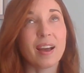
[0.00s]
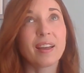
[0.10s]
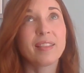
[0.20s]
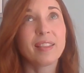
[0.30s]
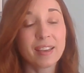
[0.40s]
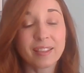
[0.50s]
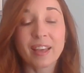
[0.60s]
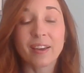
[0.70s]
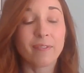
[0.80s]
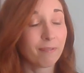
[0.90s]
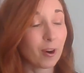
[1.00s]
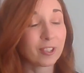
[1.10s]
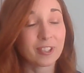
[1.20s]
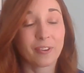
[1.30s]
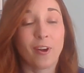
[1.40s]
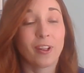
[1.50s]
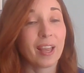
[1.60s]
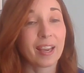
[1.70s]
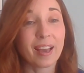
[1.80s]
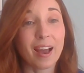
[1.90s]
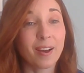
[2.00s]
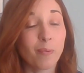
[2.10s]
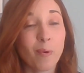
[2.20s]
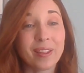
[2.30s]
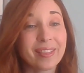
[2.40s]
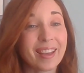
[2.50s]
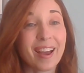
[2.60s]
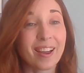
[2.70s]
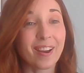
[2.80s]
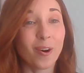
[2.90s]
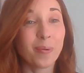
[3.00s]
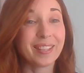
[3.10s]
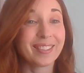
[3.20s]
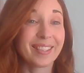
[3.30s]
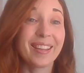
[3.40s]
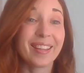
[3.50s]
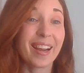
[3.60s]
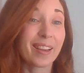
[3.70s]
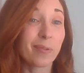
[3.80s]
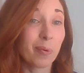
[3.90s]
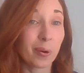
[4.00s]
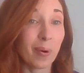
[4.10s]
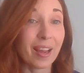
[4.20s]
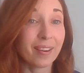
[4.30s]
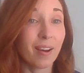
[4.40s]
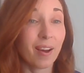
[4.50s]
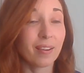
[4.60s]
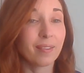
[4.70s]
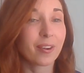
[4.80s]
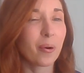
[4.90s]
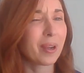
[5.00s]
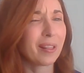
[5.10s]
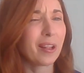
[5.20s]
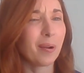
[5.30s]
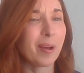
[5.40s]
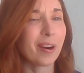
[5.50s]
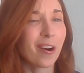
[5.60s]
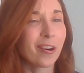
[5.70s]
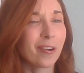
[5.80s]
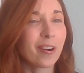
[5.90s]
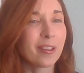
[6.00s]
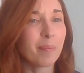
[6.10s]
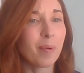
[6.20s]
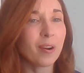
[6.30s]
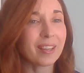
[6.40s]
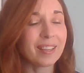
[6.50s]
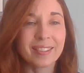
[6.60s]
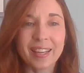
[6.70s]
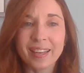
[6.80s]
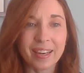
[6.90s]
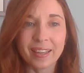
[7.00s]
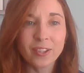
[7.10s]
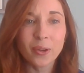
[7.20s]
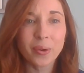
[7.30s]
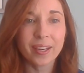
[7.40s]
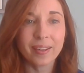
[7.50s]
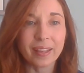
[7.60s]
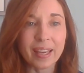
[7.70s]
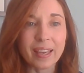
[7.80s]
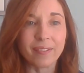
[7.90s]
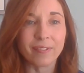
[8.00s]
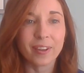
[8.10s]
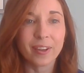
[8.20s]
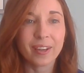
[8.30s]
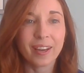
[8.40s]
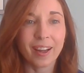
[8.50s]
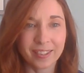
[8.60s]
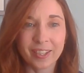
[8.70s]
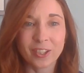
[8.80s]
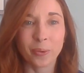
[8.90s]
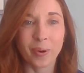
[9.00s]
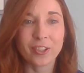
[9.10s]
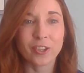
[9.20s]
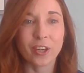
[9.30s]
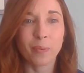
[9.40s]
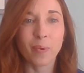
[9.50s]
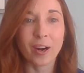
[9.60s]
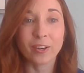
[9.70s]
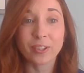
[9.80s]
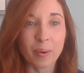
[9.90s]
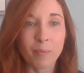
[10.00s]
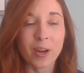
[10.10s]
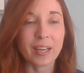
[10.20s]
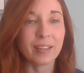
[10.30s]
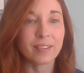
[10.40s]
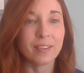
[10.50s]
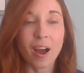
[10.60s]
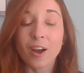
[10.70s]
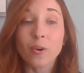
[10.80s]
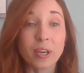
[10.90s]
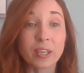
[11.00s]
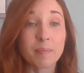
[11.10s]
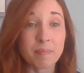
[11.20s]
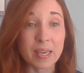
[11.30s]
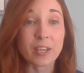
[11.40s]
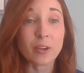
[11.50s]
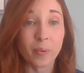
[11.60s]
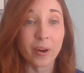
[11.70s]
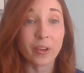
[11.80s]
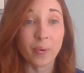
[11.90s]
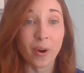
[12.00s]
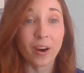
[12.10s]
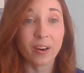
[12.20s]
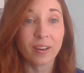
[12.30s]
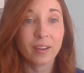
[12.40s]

I think that first of all, one thing I always say that I regret not going a little bit harder on in the book is saying that it's okay to leave a situation where someone is not going to meet you where you are.